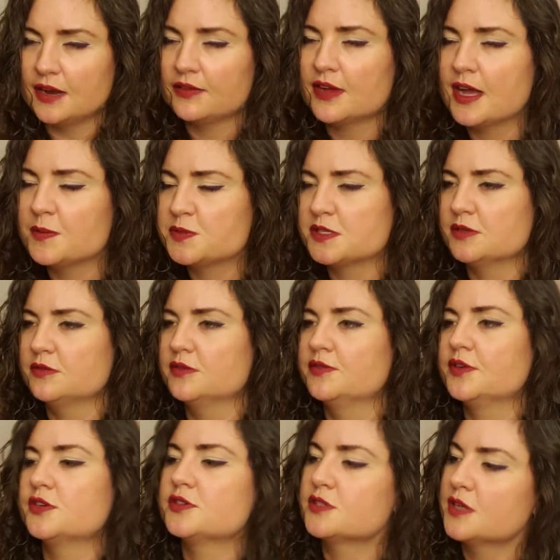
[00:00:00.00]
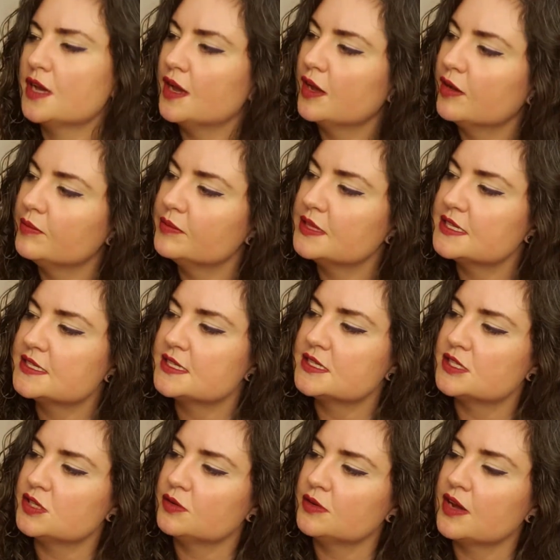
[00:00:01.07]
Cups in reverse. This
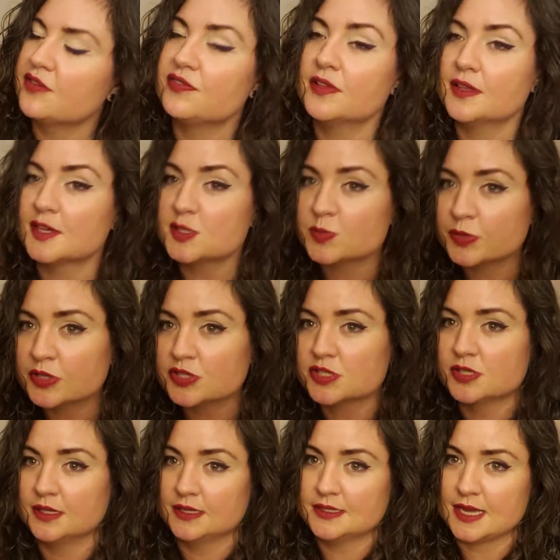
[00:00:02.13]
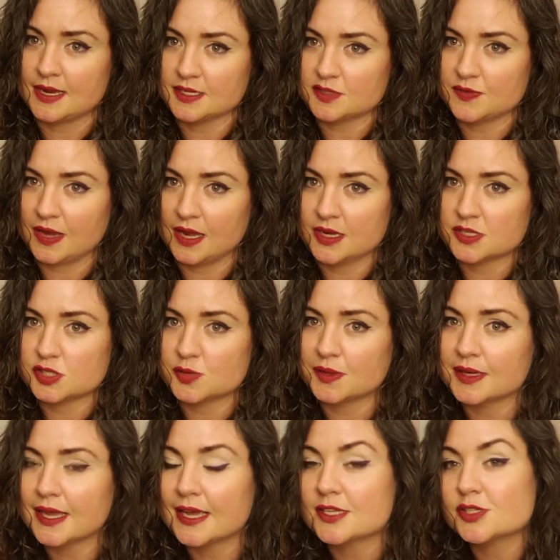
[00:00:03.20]
is you not feeling as personally satisfied as you
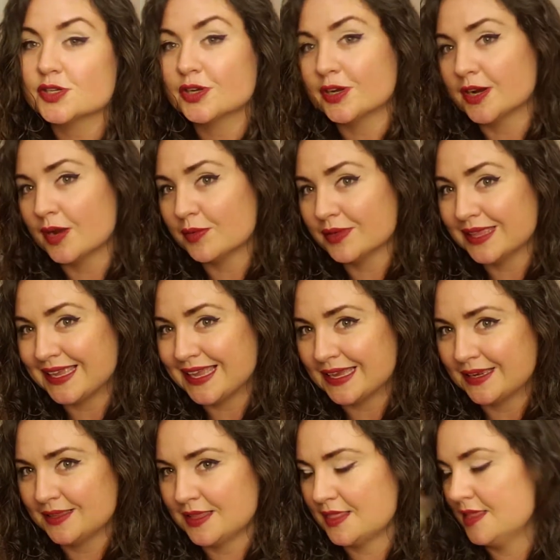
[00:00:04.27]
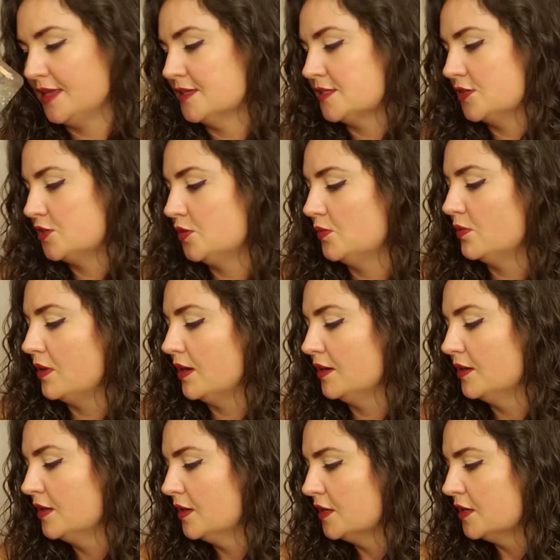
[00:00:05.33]
would like to. You're not really getting the things that you want.
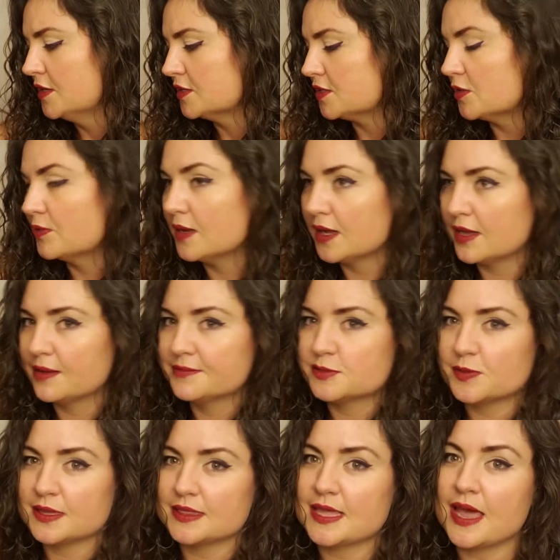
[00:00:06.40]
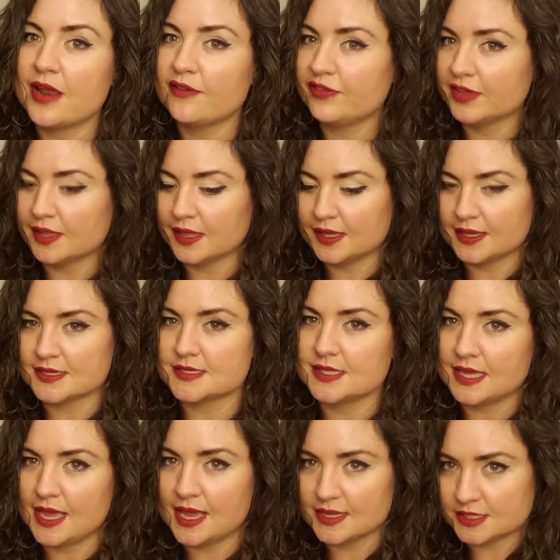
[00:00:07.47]
So what comes with that, I feel like, as
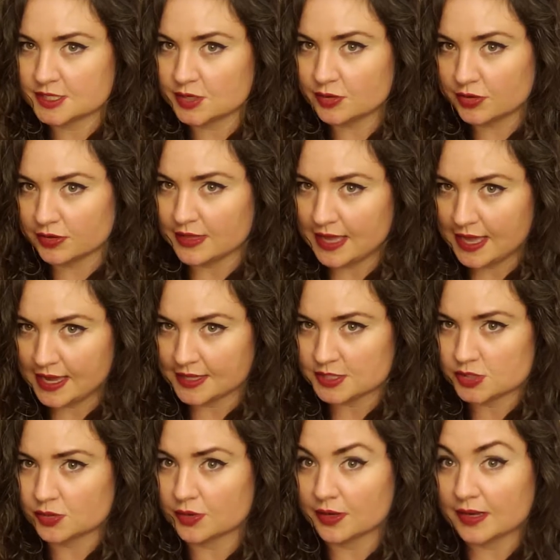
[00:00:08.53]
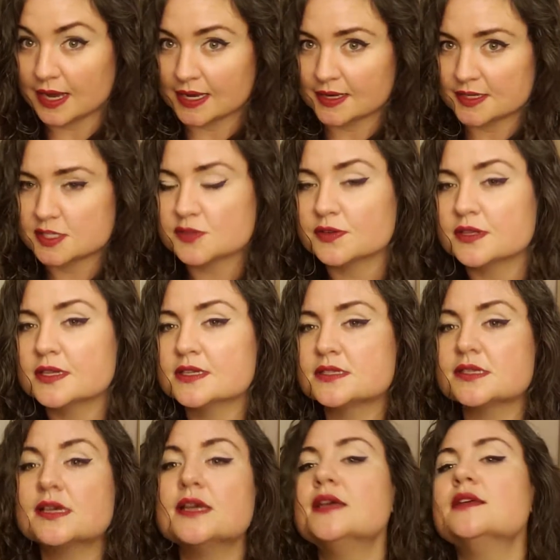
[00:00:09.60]
the antidote or the answer or guidance for this
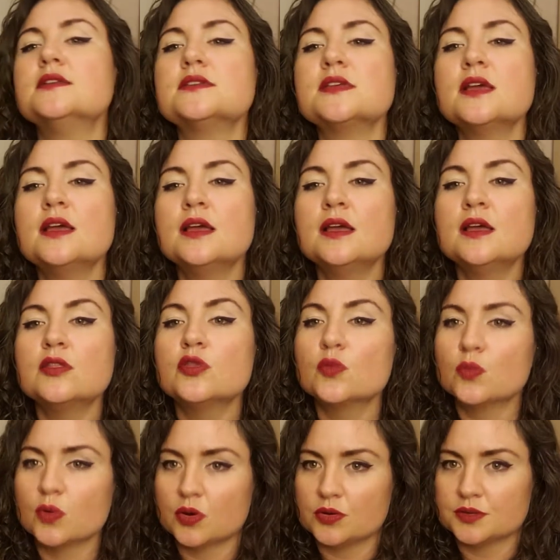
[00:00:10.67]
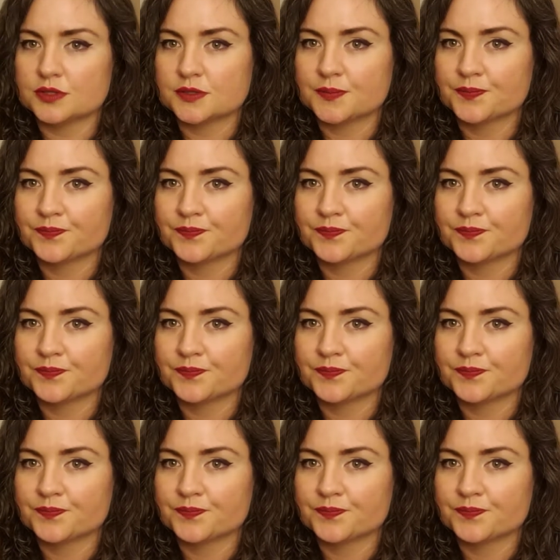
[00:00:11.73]
is the World.